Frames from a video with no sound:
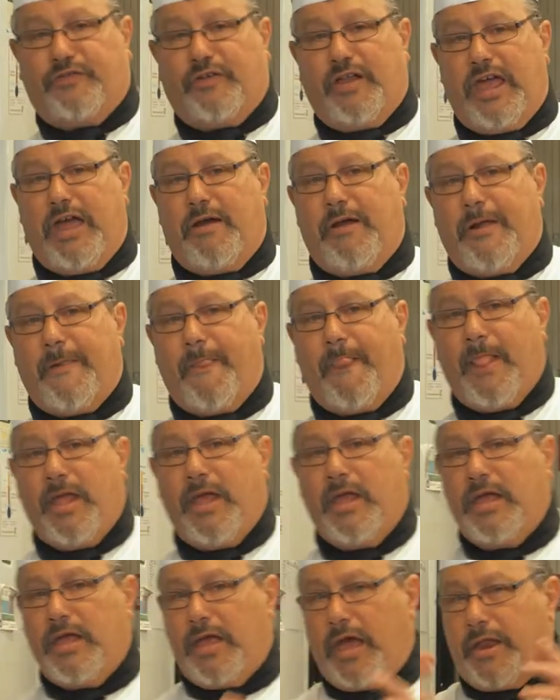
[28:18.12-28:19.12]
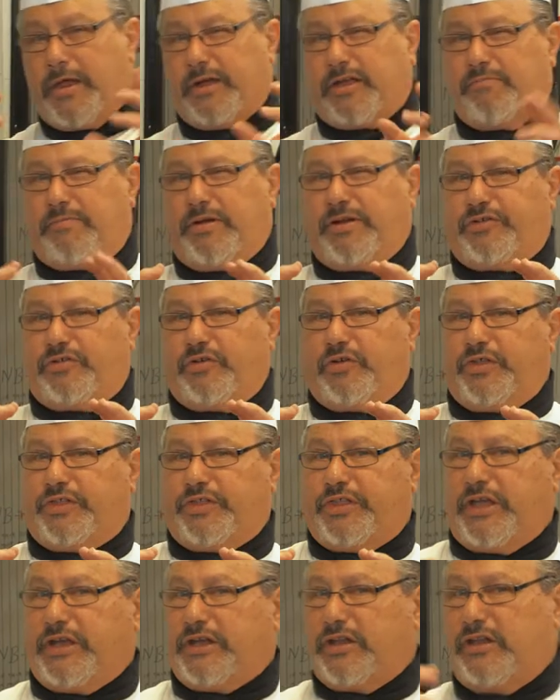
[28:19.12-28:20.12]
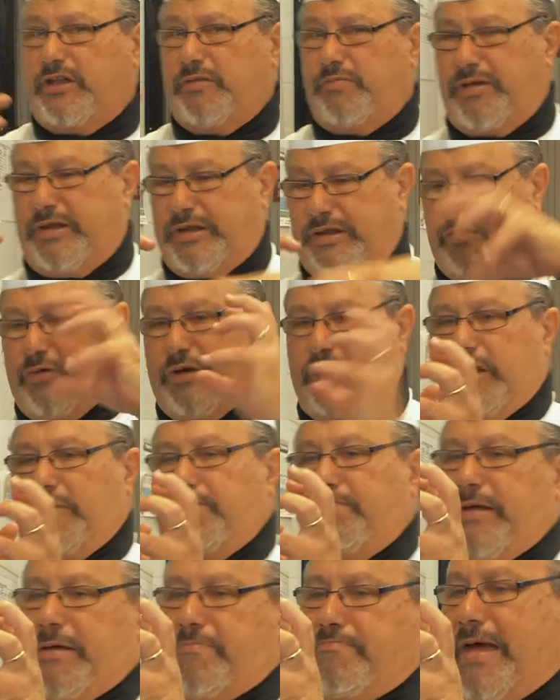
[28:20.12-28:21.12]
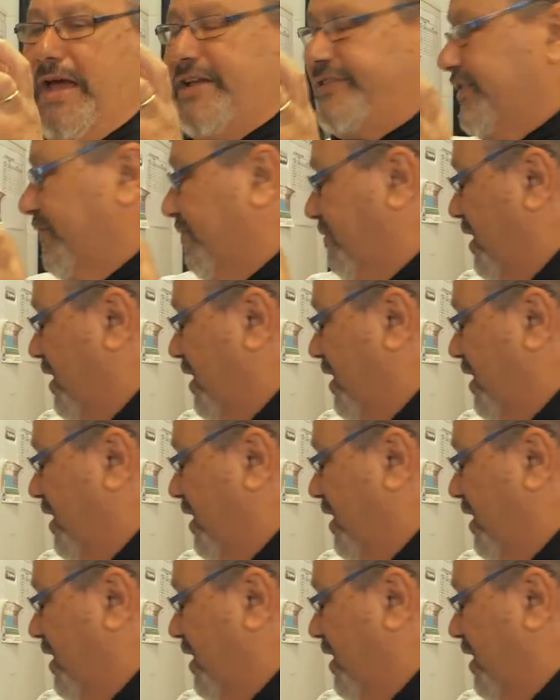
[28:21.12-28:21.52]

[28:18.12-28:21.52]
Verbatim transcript: flour and it can be too thick and you'll, be, you'll get a bit massive